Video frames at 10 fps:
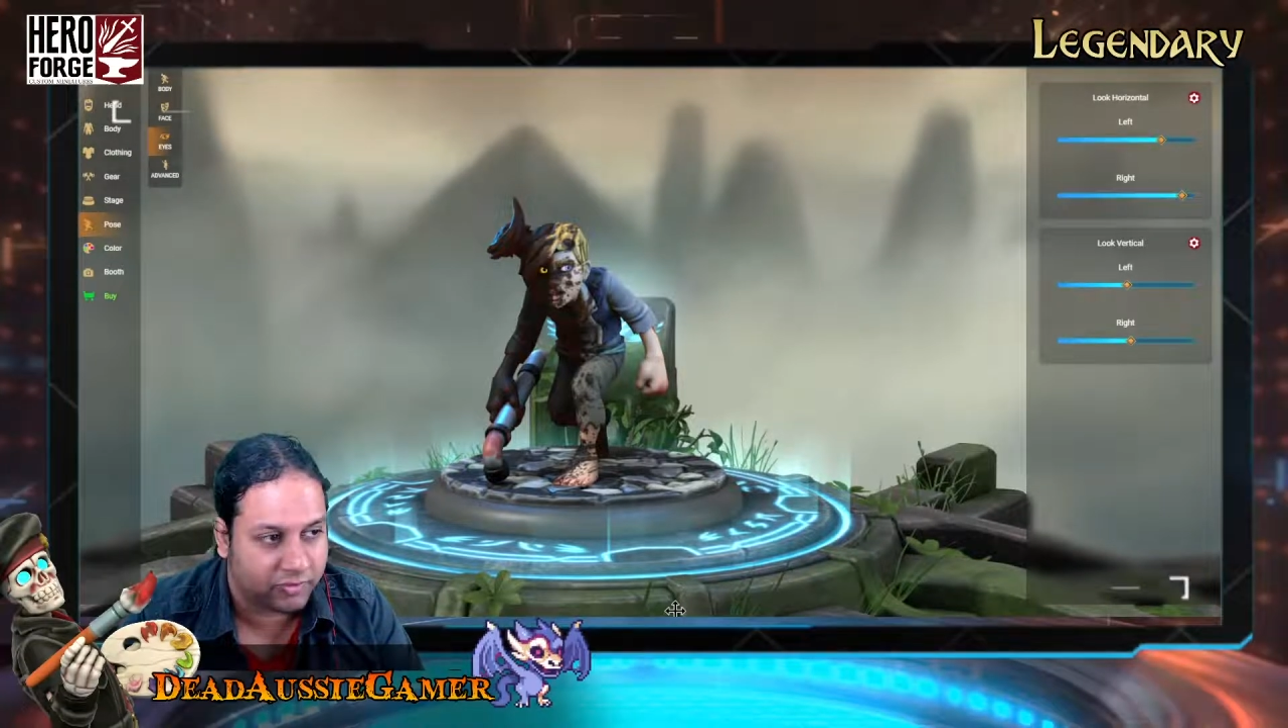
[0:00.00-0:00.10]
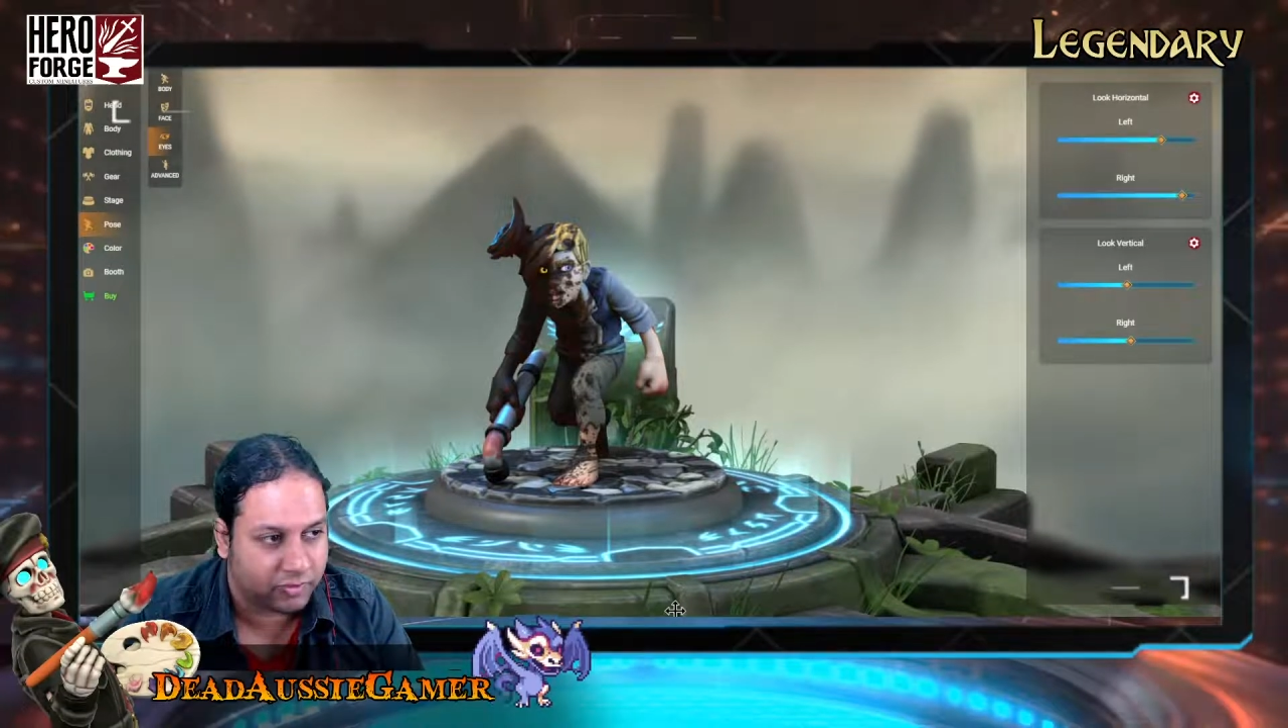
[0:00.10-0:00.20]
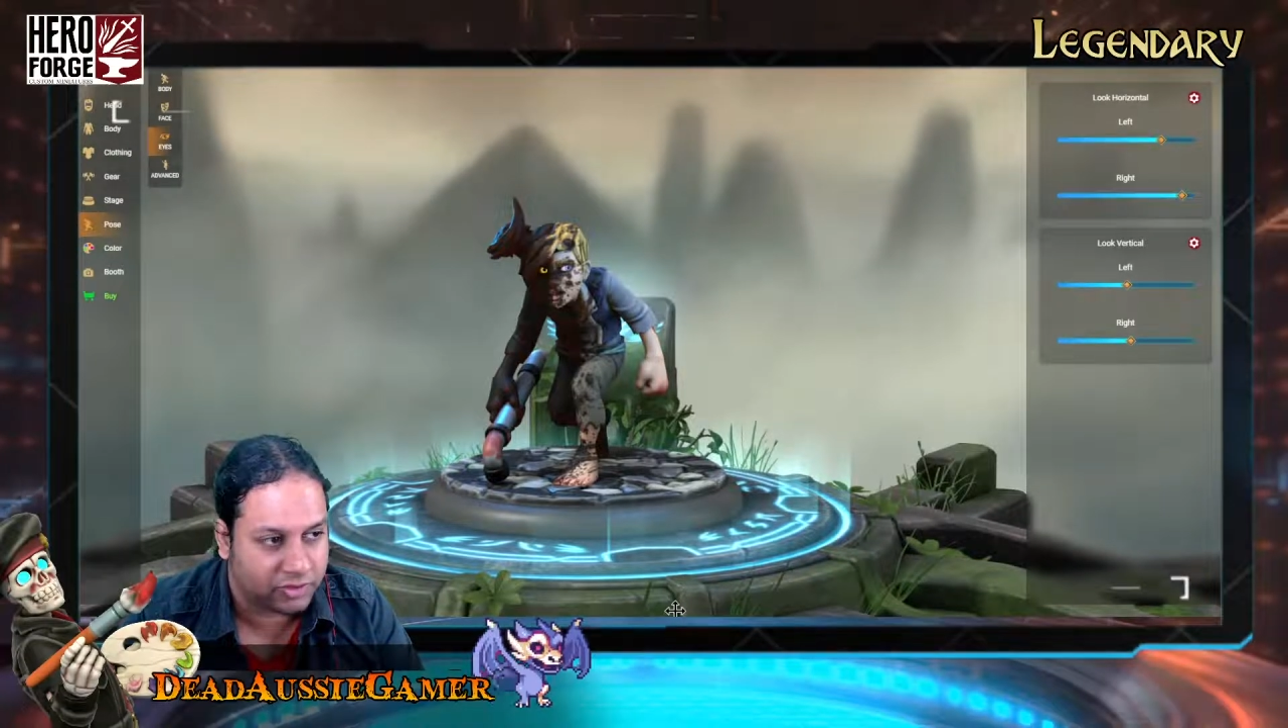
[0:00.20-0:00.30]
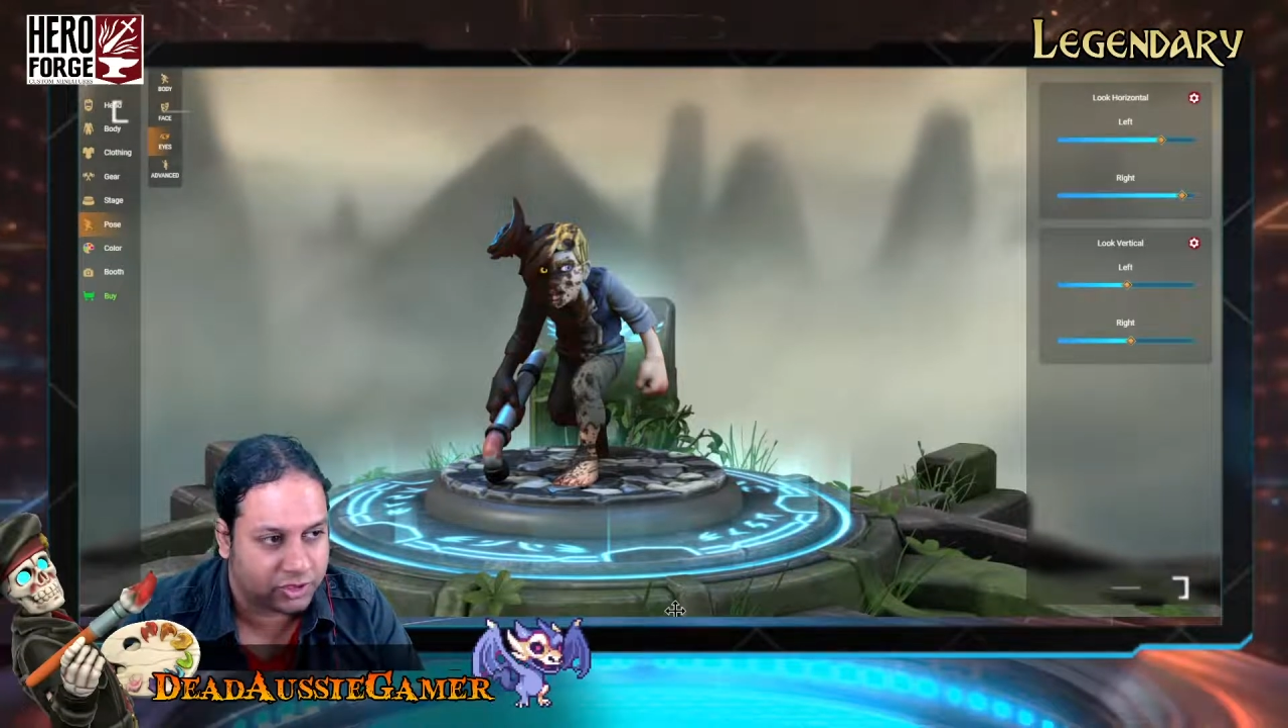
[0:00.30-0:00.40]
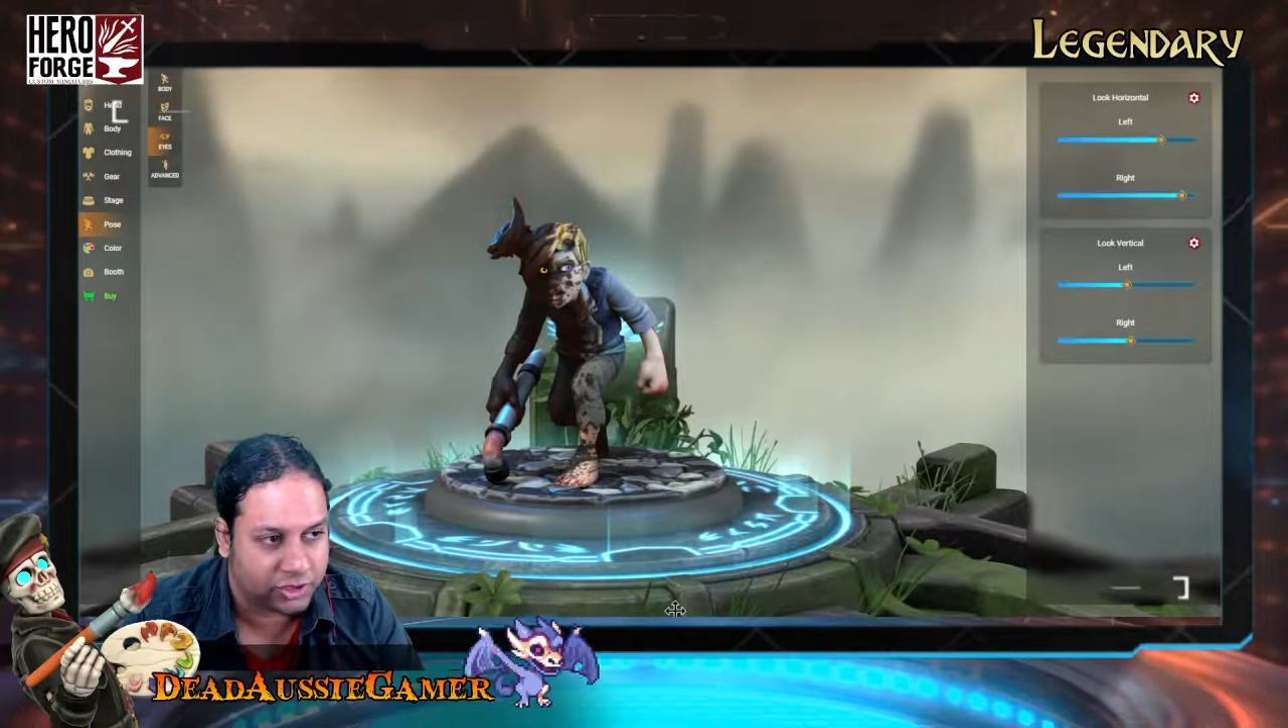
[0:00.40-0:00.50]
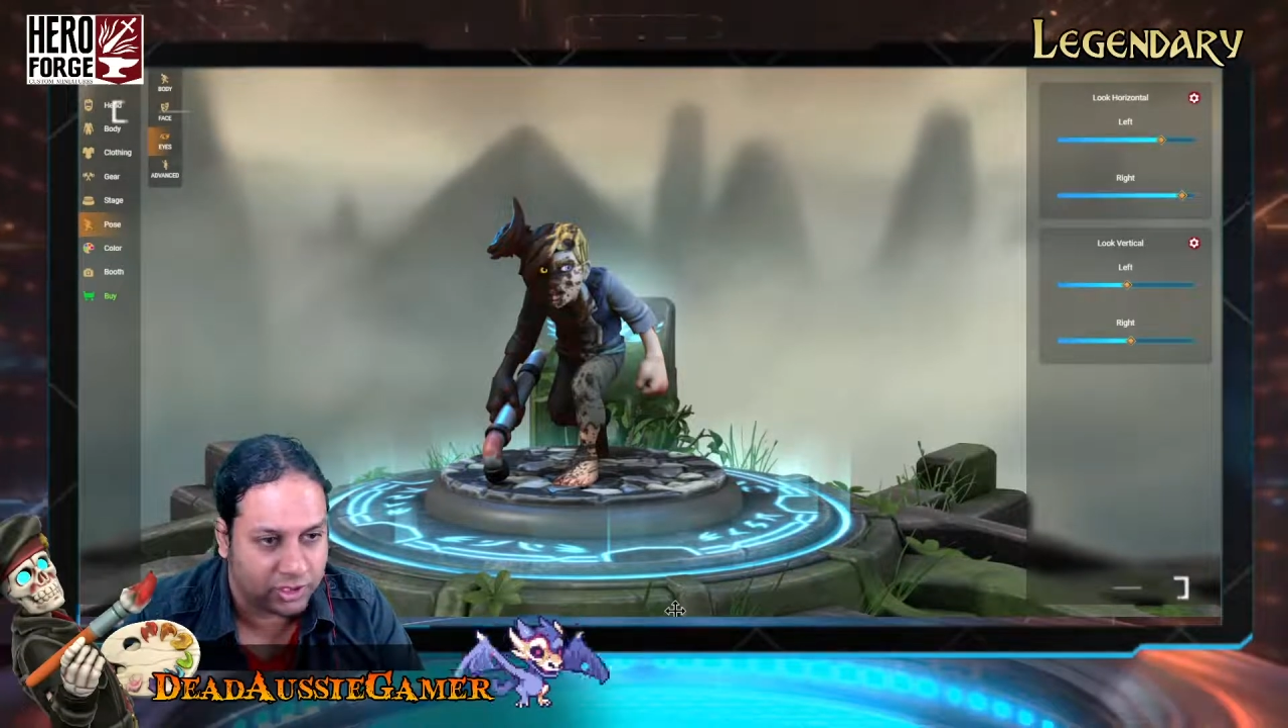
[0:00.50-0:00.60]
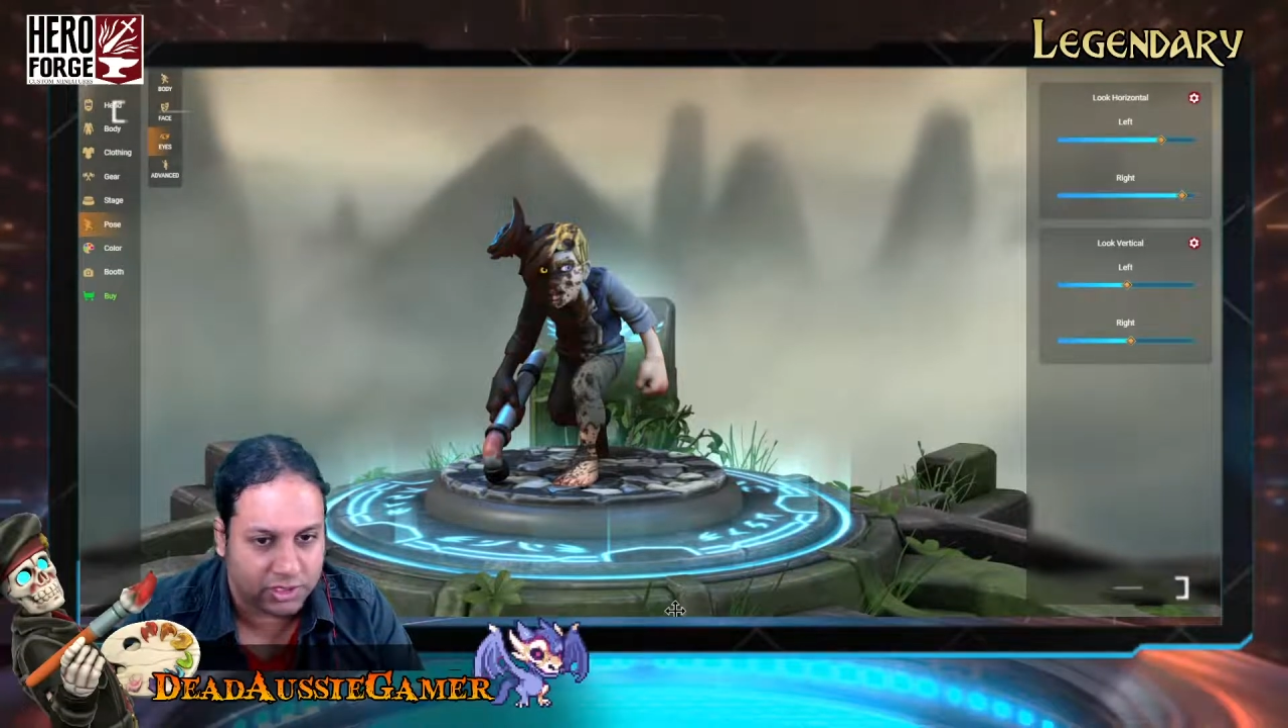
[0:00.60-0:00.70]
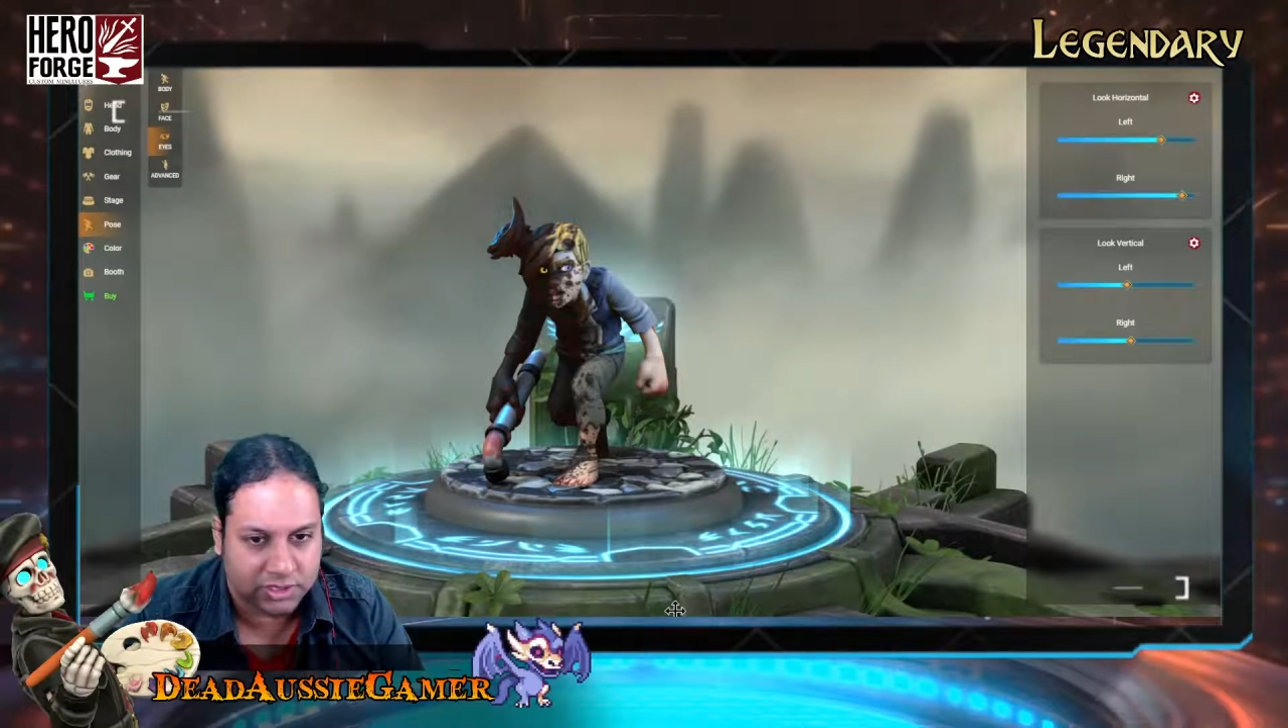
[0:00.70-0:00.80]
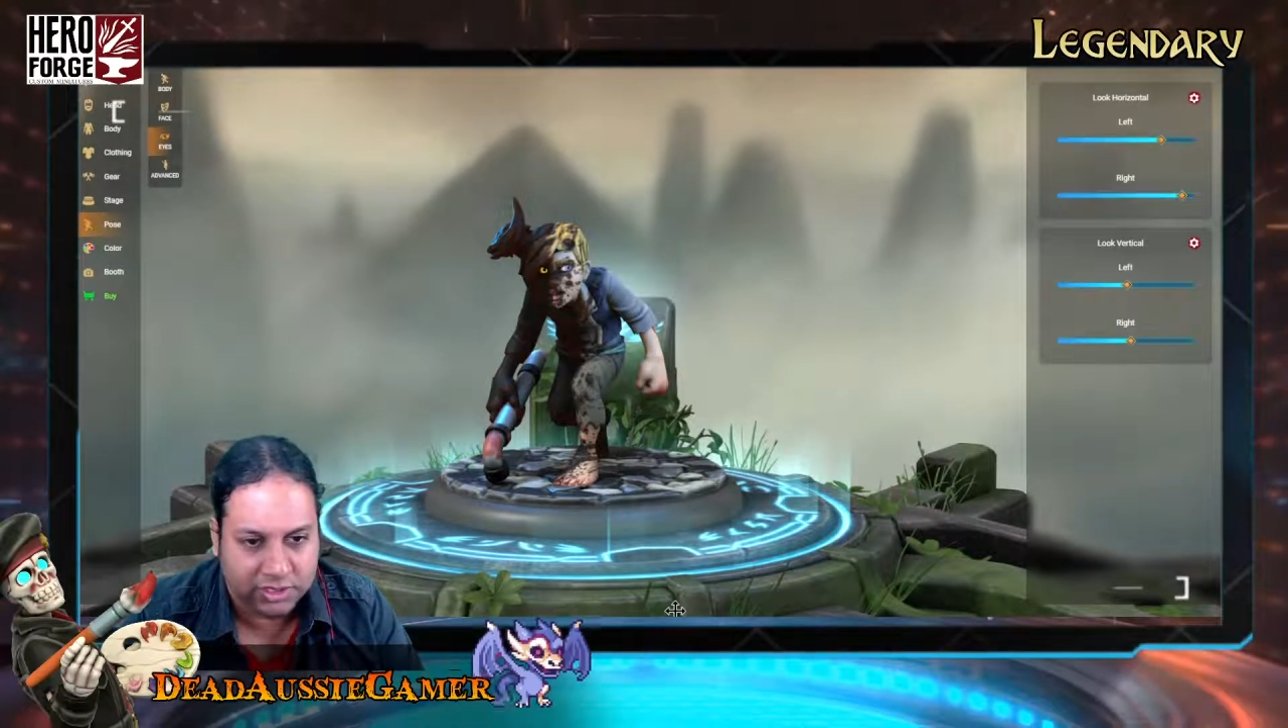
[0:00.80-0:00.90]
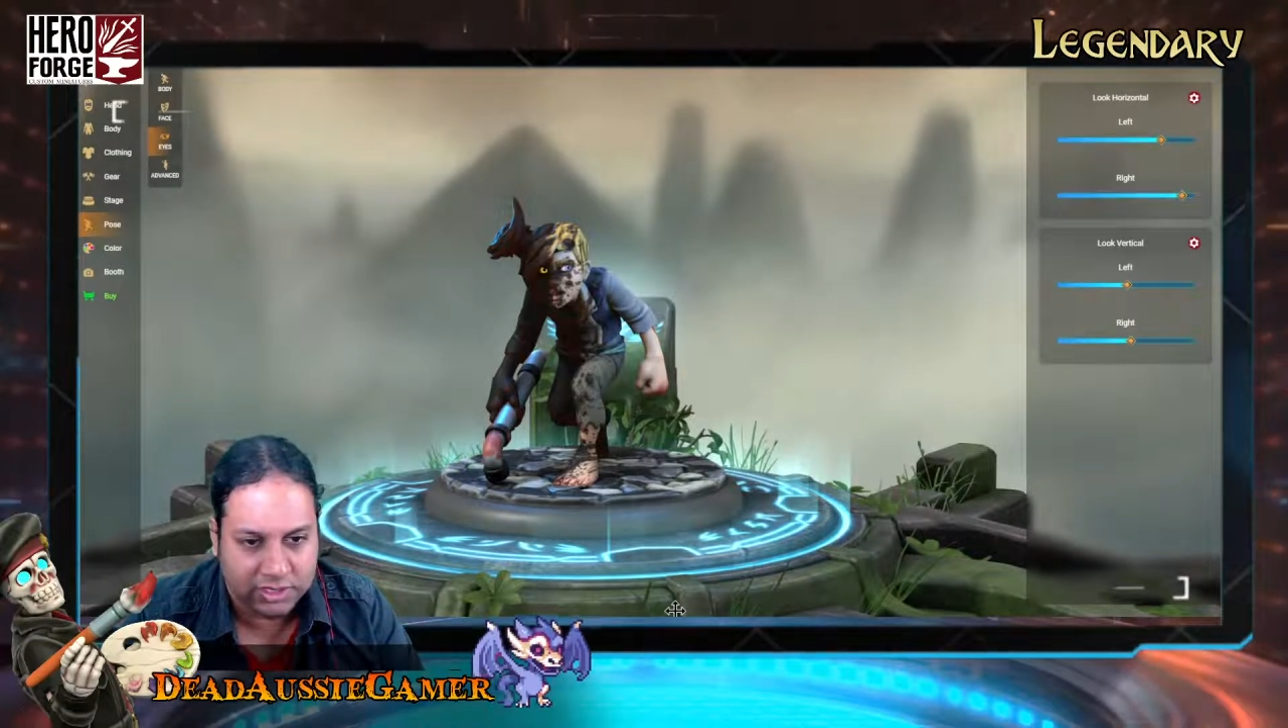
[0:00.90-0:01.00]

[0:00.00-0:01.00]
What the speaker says: from his shirt.